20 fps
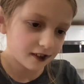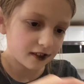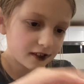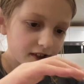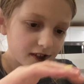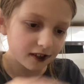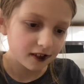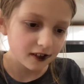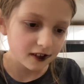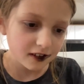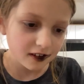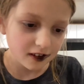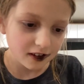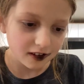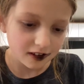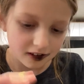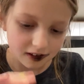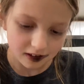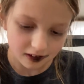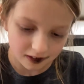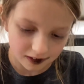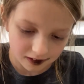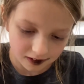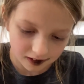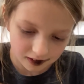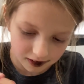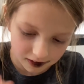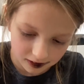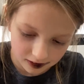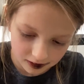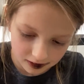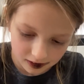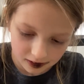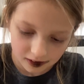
[no speech]